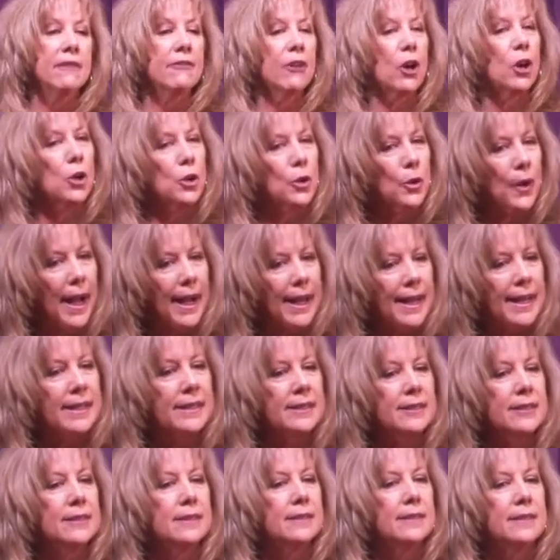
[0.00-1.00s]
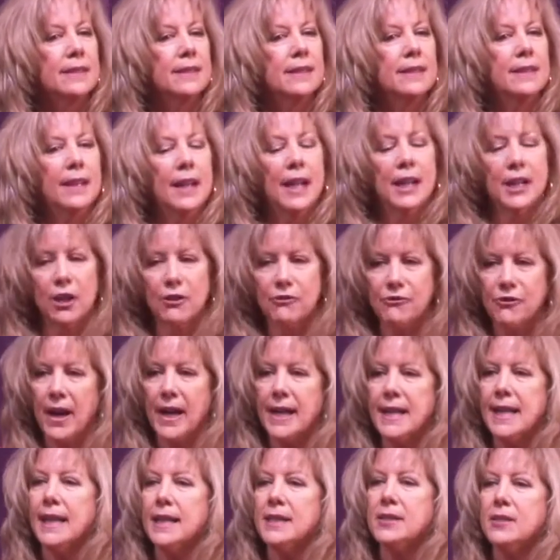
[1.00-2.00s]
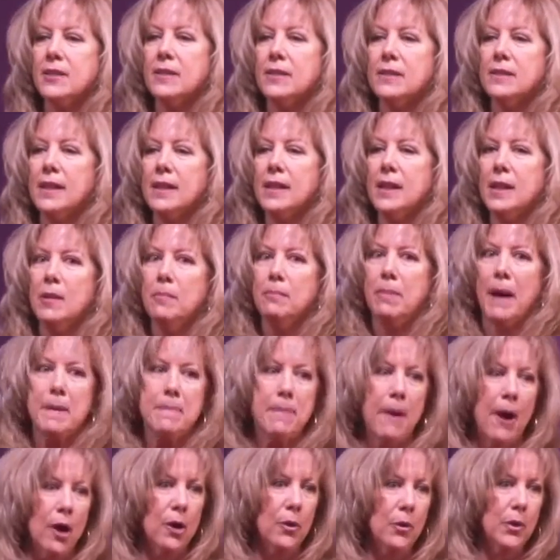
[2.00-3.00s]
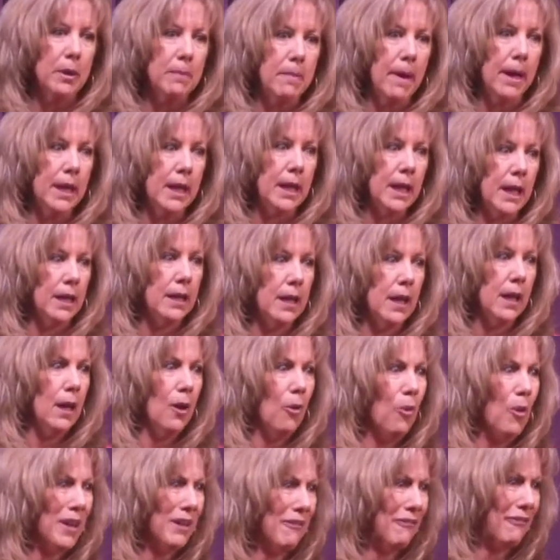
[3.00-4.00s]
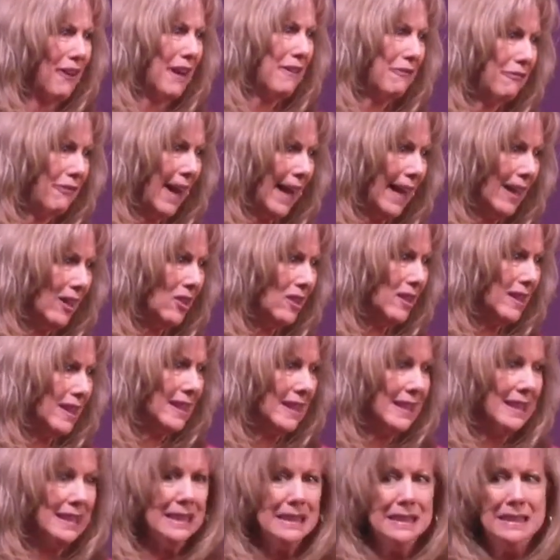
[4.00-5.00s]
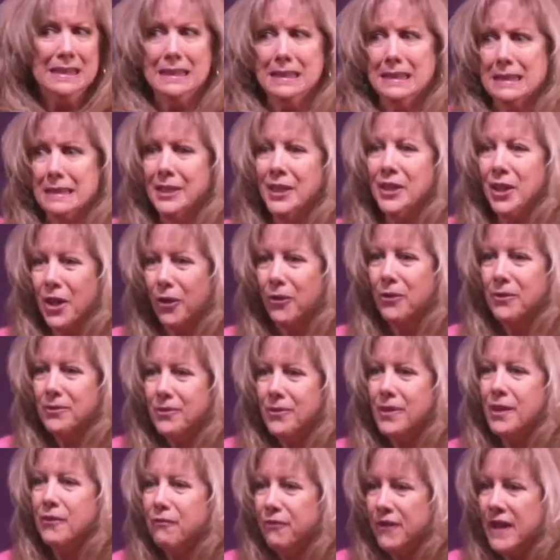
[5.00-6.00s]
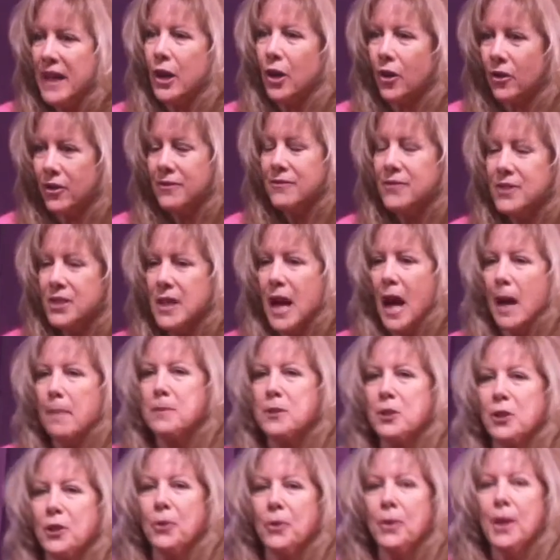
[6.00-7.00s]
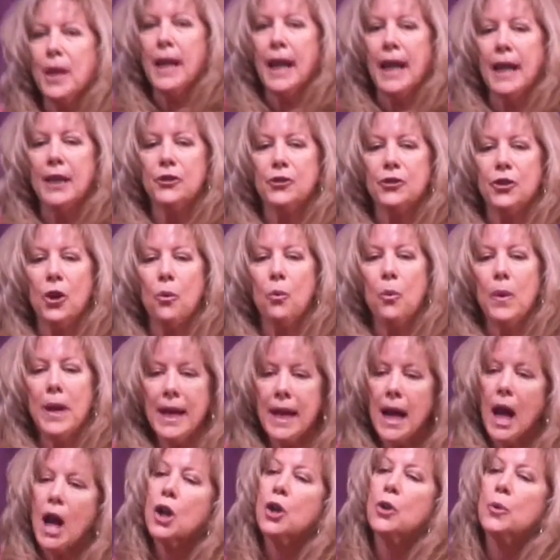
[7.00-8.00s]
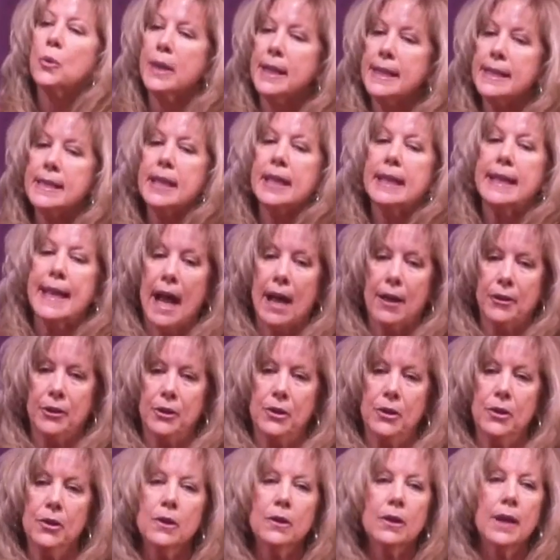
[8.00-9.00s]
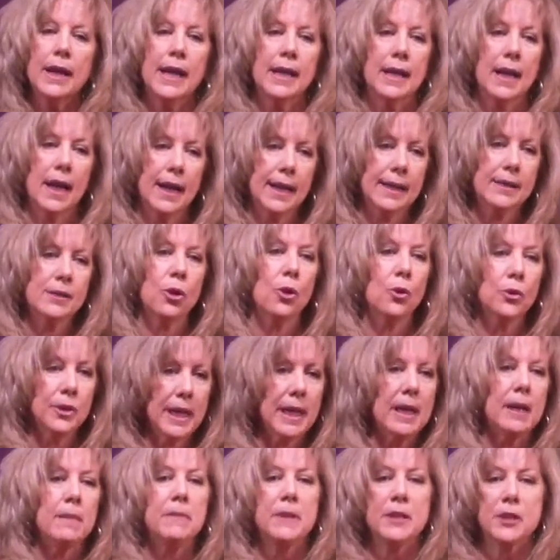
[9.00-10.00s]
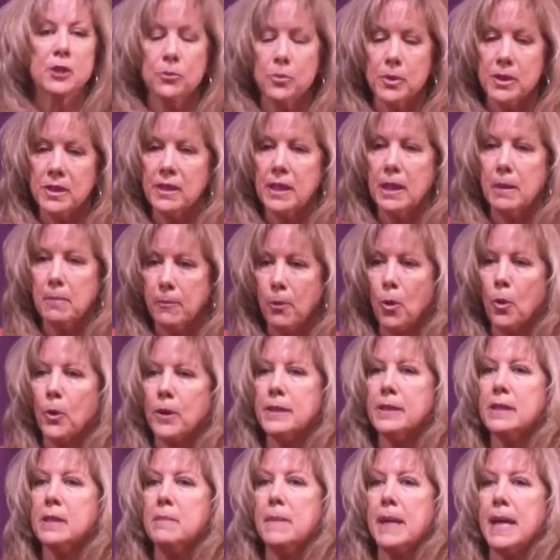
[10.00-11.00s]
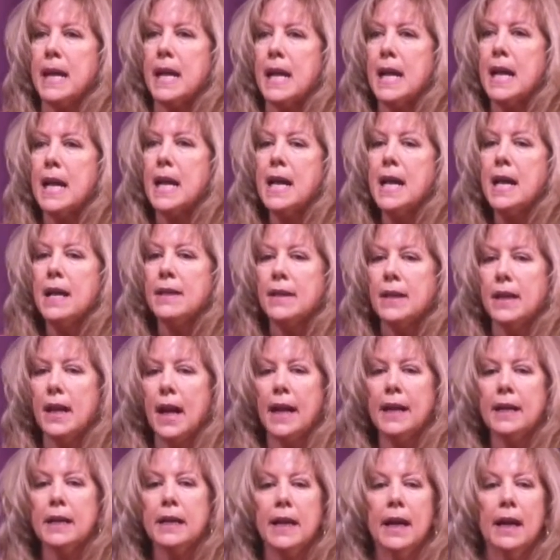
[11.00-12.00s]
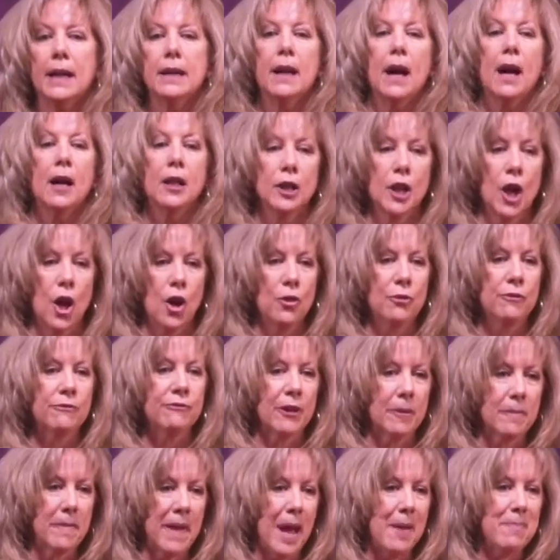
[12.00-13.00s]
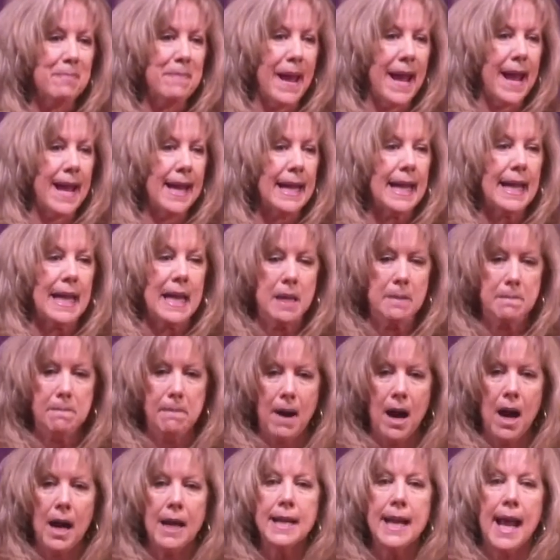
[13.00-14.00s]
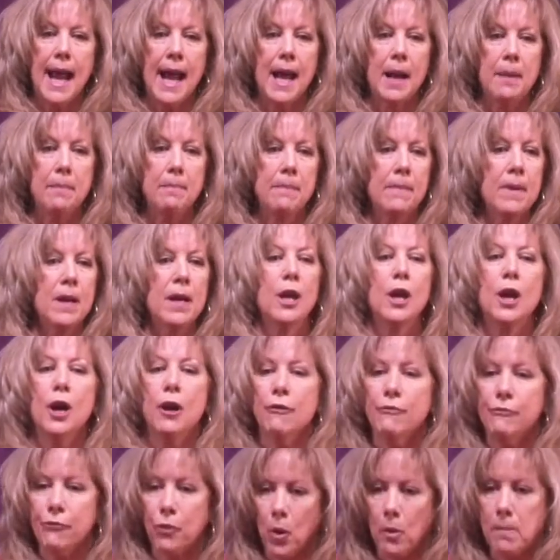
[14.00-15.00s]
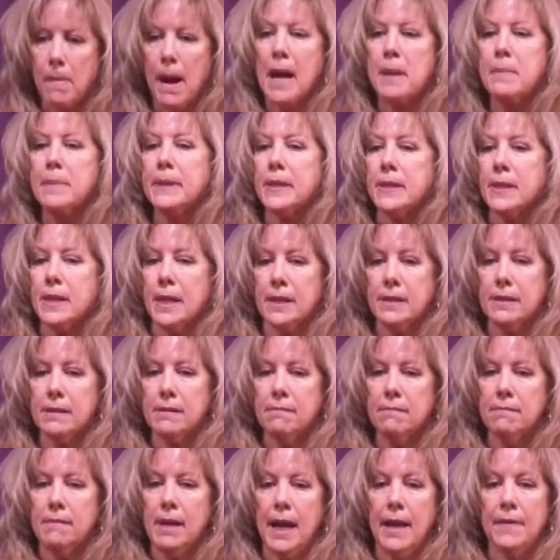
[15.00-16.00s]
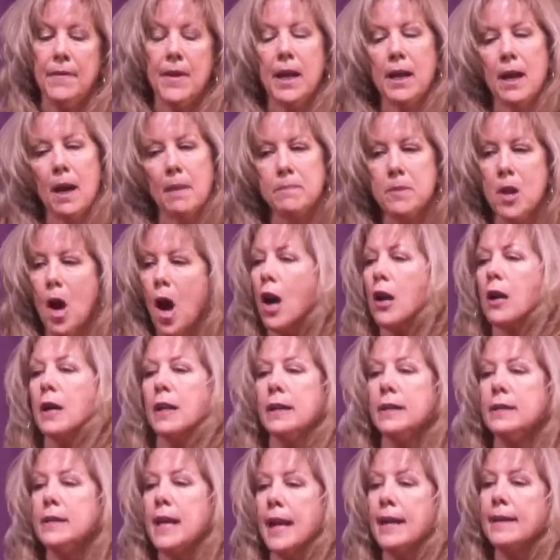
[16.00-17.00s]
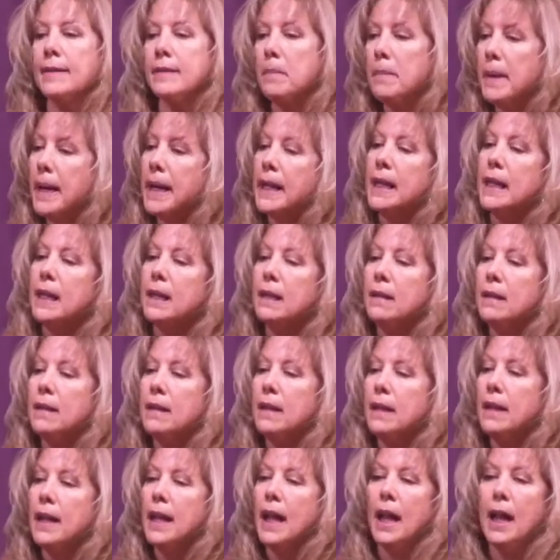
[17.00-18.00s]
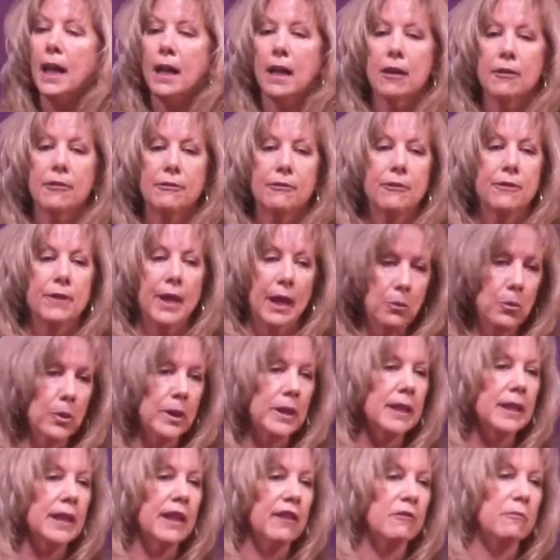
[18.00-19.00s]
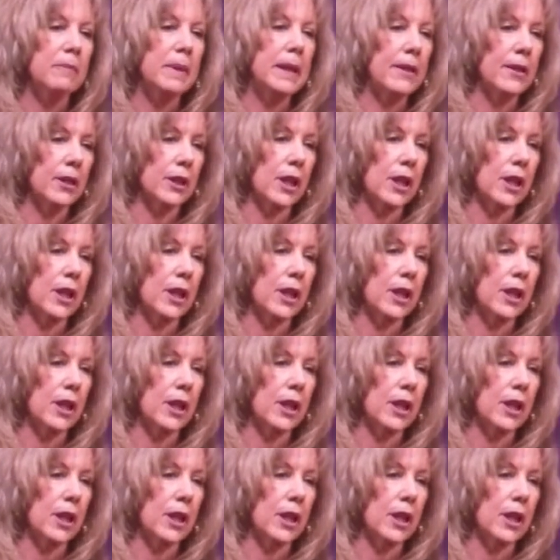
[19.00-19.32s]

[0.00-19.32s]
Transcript: of our credit and our finances by borrowing money, and what if I fail? And, you know, the fear stops you. And so we agreed together, and I told him this was important to me, that I get a loan from that bank in my name for my business, and that I'm not going to take the money if they wouldn't give me the